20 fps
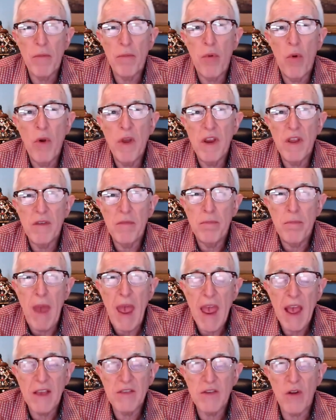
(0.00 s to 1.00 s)
The point is
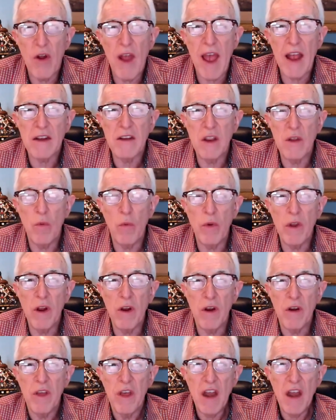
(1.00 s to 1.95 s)
banks are acting weird.